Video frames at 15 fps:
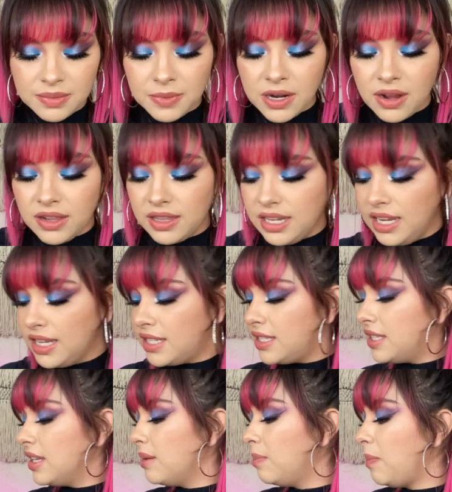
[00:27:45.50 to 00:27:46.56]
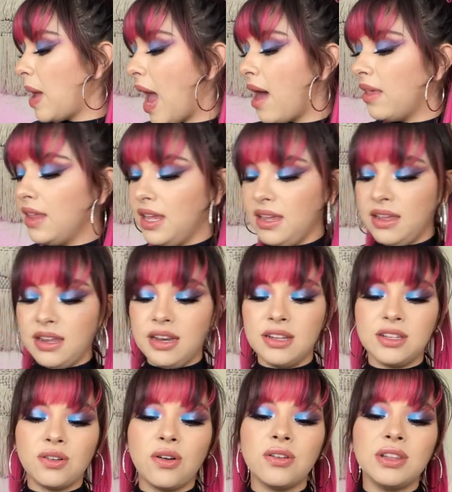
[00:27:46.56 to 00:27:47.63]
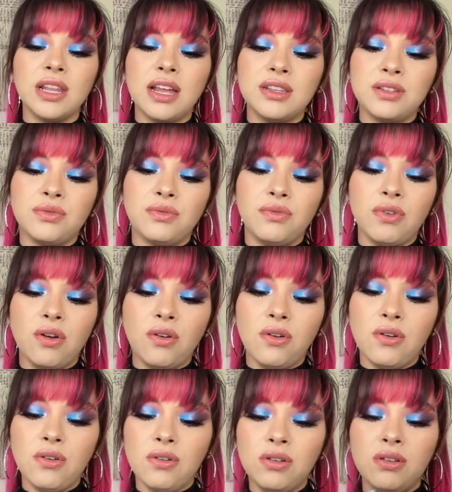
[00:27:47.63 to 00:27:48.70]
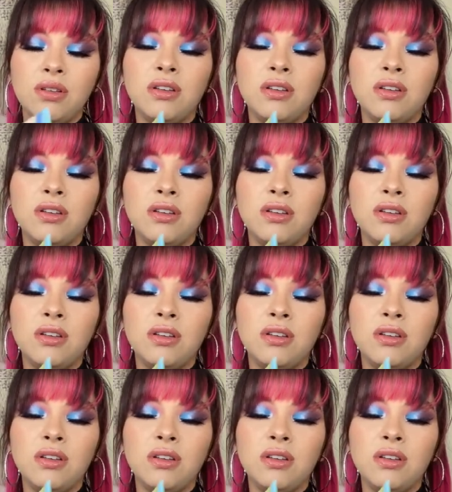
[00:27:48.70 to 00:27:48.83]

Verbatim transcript: but not least, the palette, and it's called Let's Roll.